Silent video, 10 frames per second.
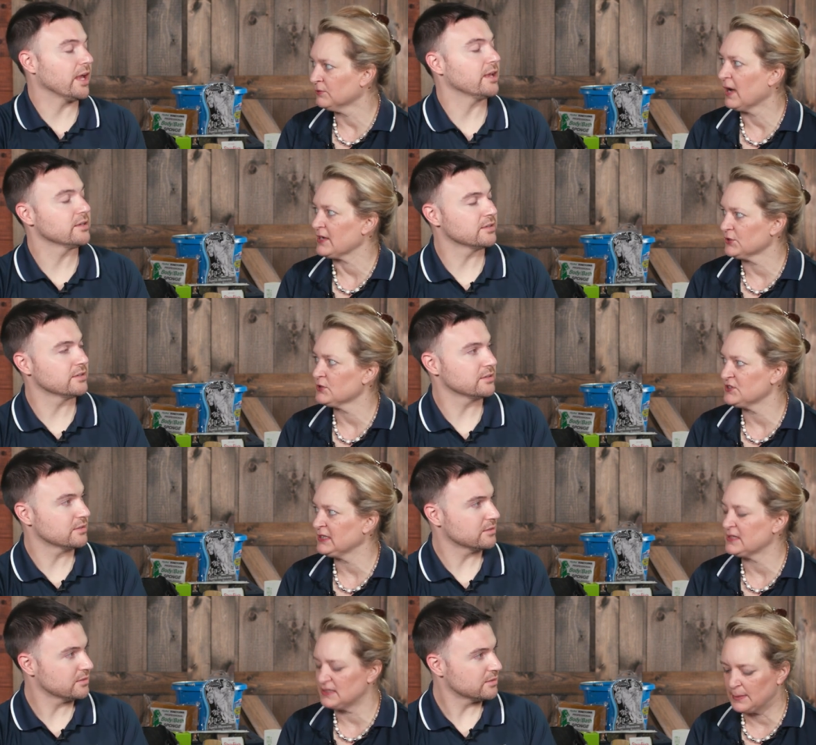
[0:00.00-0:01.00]
Speaker 1: right. So you see
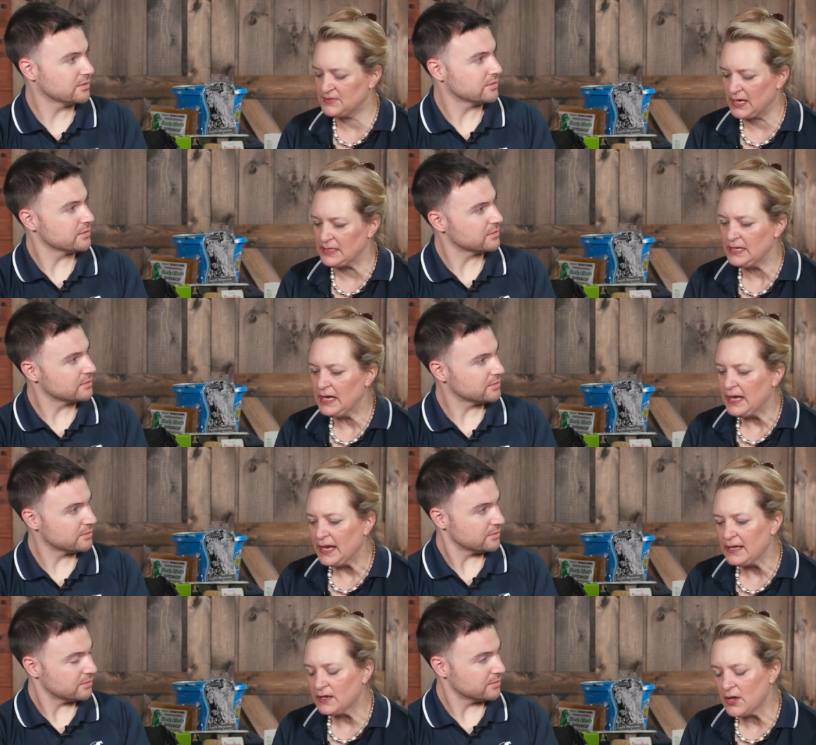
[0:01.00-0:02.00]
at the tips. And
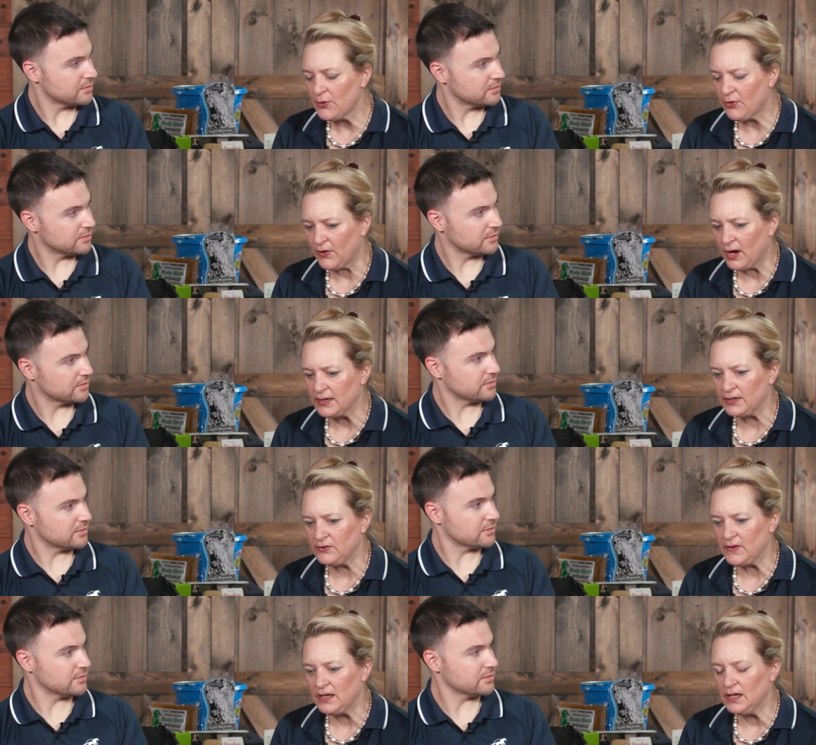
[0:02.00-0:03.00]
another thought
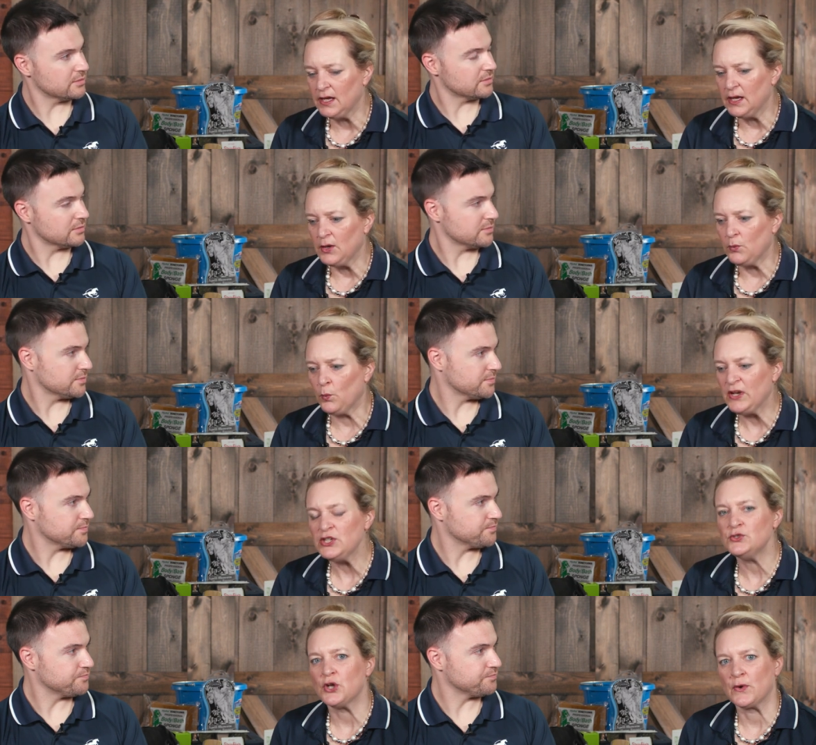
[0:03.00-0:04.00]
is that when
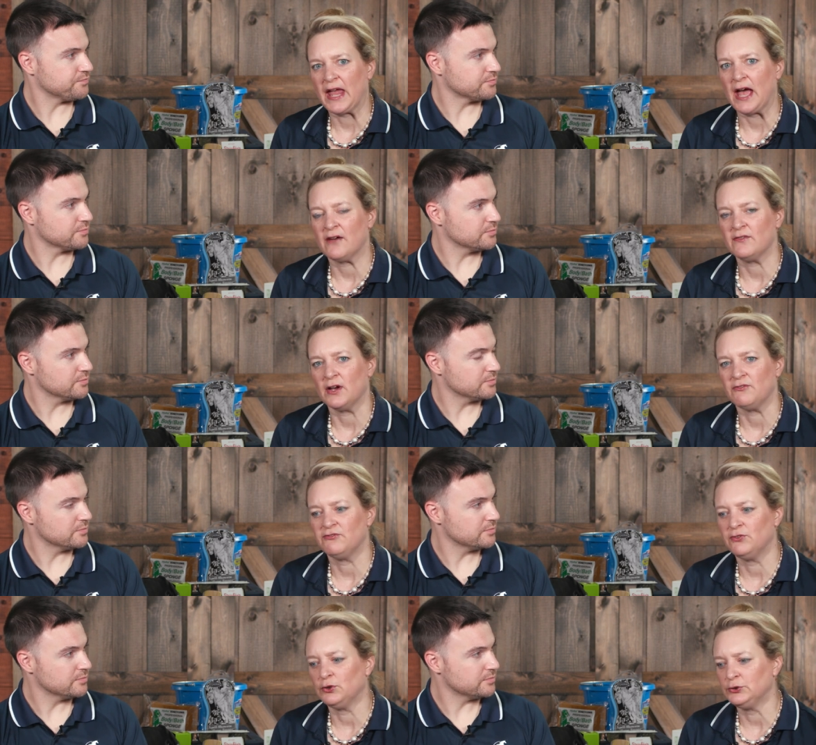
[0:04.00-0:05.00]
you don't have a
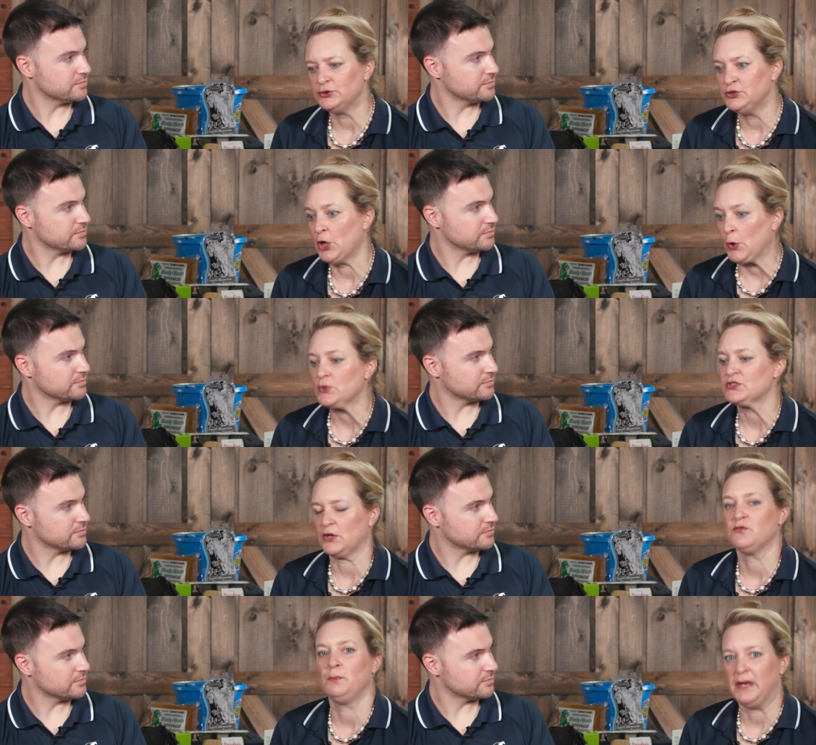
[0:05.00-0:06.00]
full dose
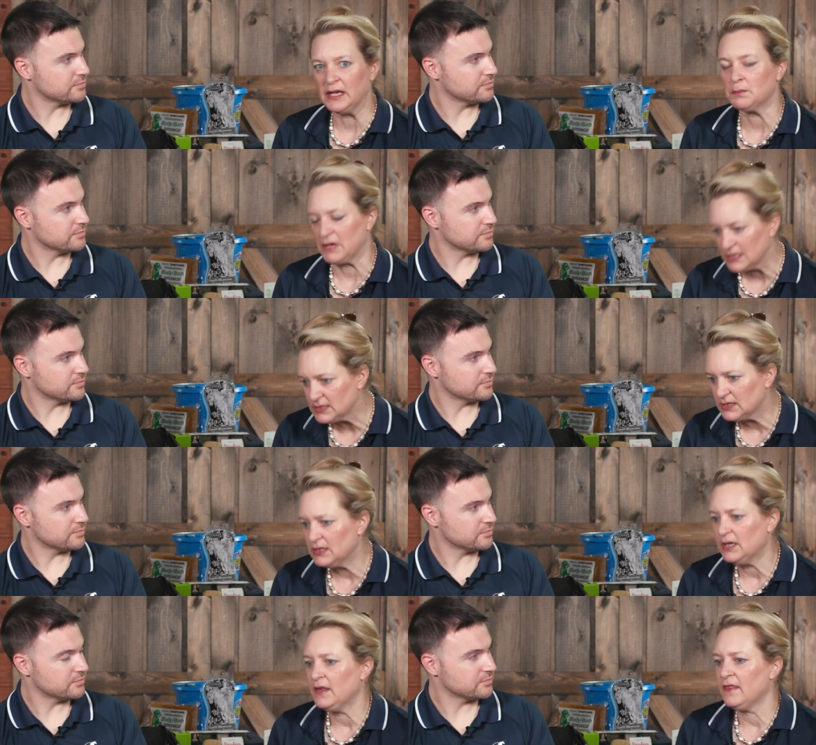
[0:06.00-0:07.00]
of pigment,
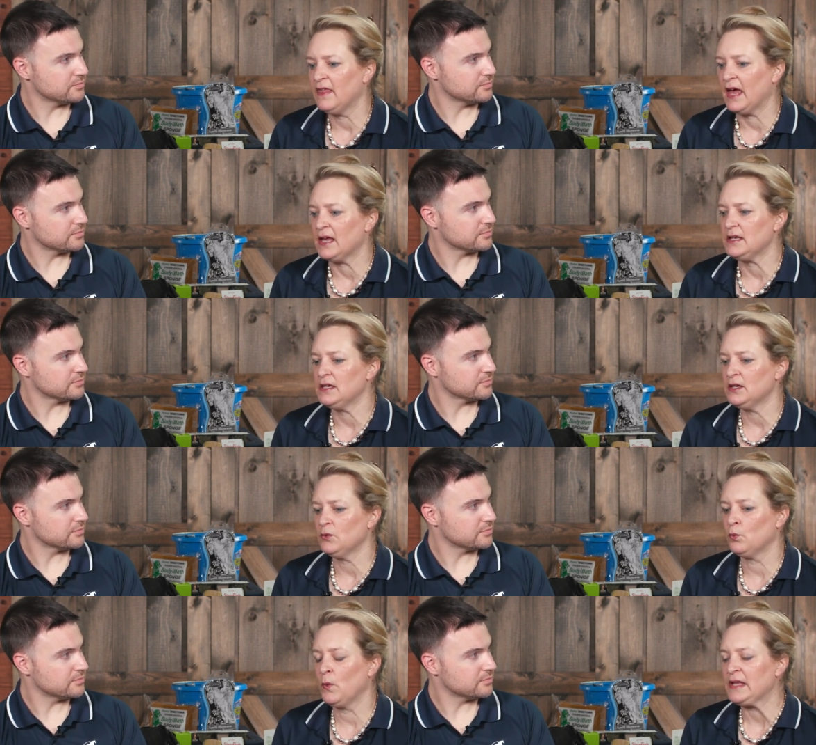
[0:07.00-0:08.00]
then
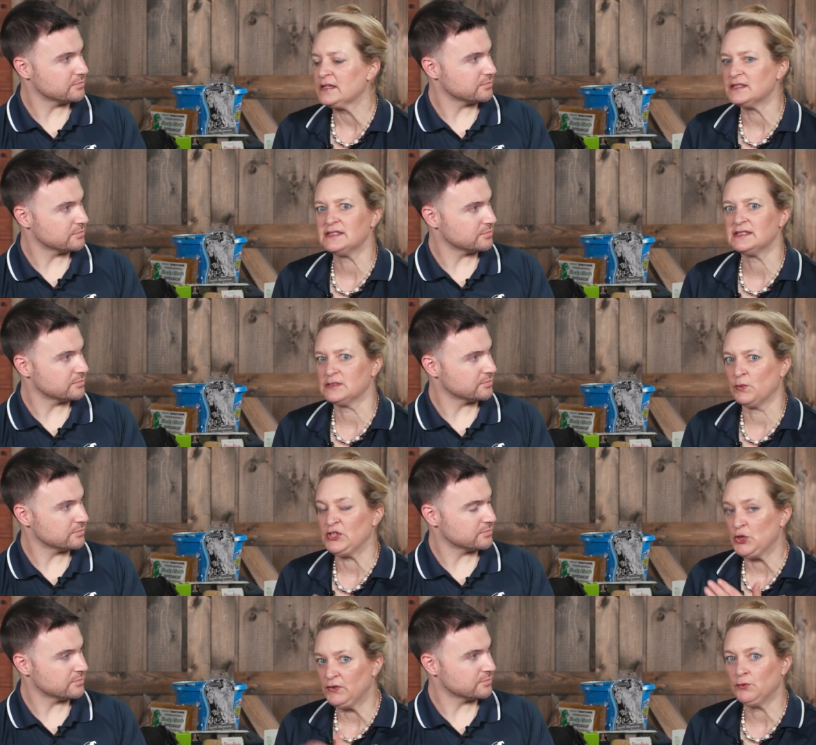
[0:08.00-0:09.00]
when
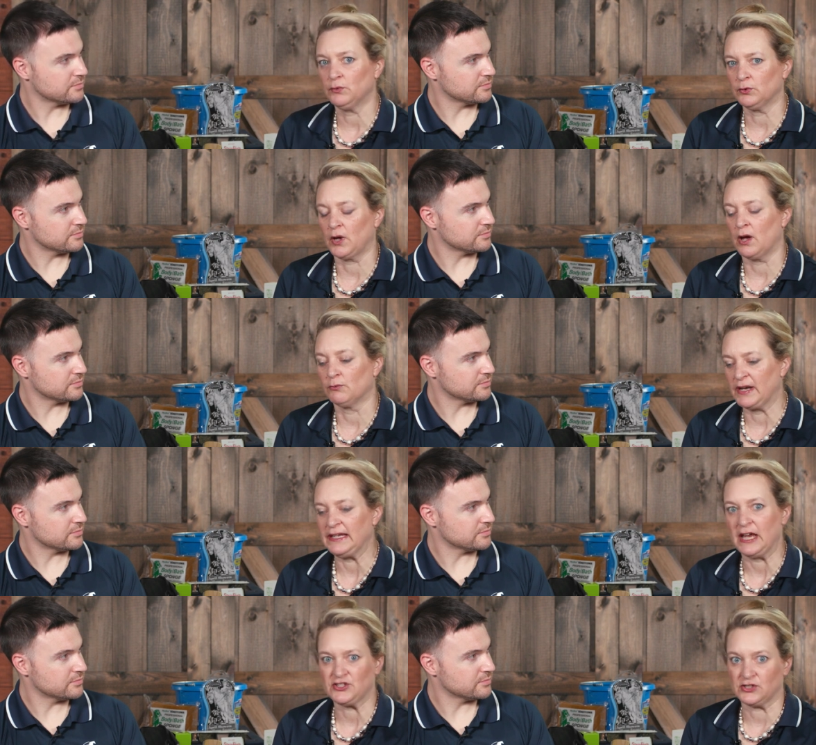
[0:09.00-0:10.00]
UV
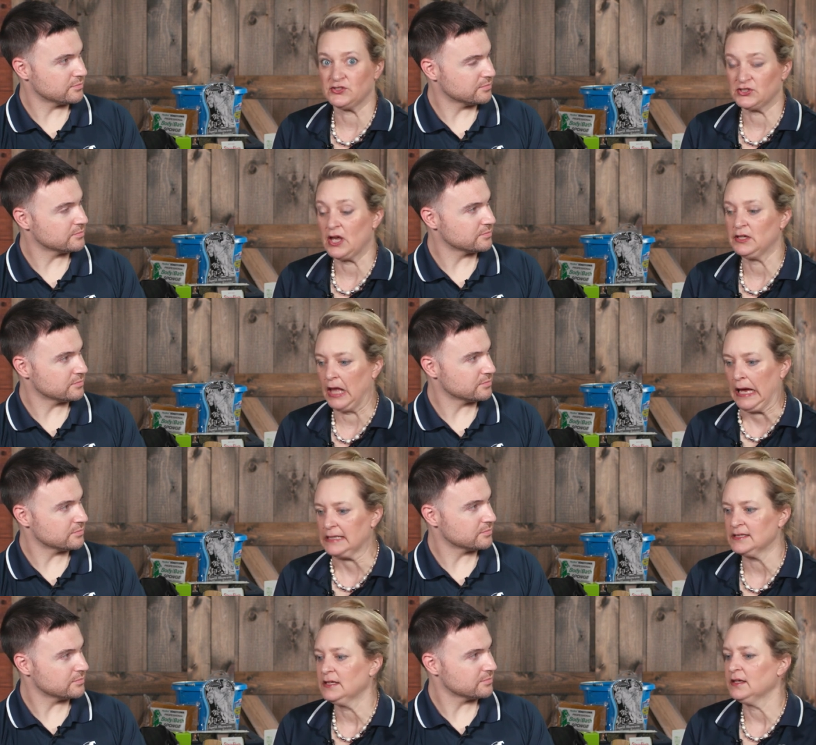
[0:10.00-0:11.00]
radiation,
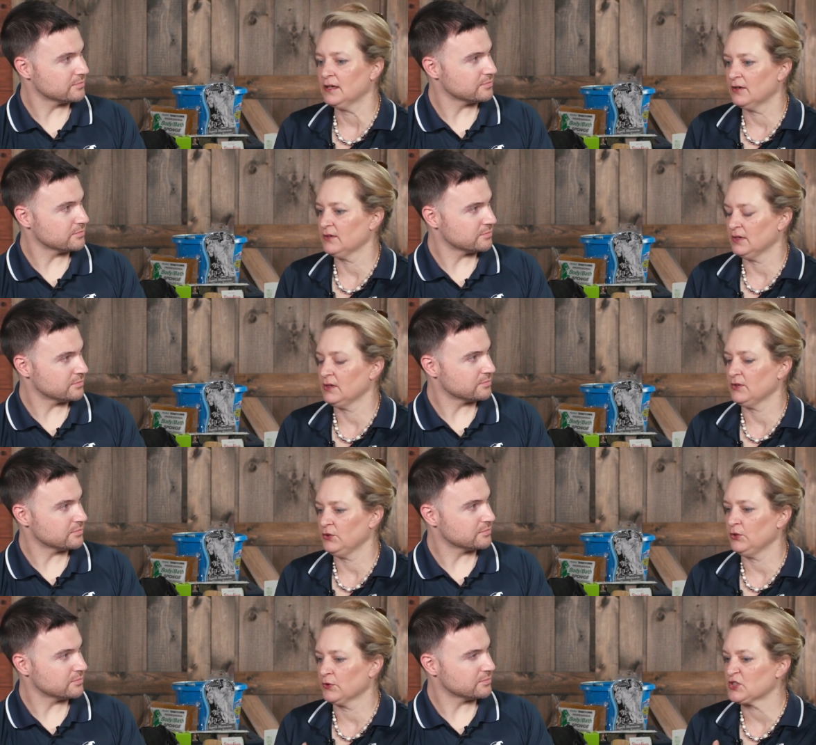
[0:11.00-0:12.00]
sunlight,
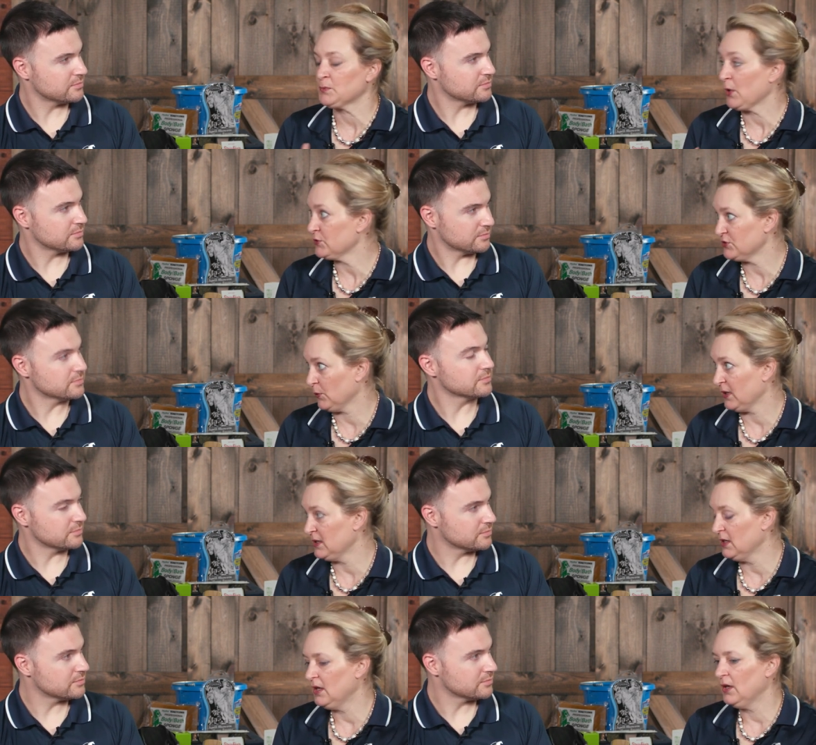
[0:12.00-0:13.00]
you're exposed to it
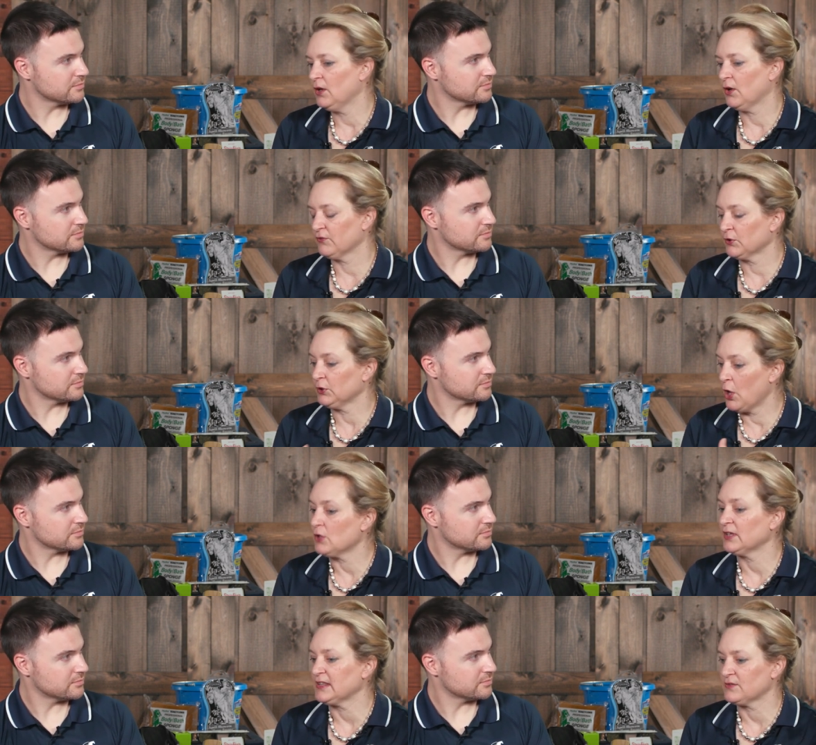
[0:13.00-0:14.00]
for a
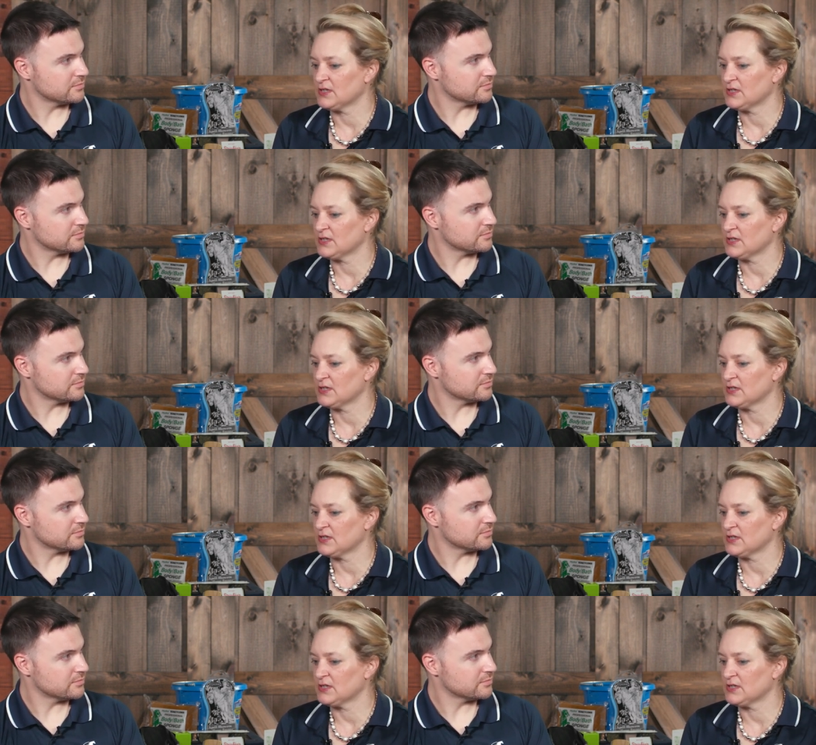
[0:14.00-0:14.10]
long length of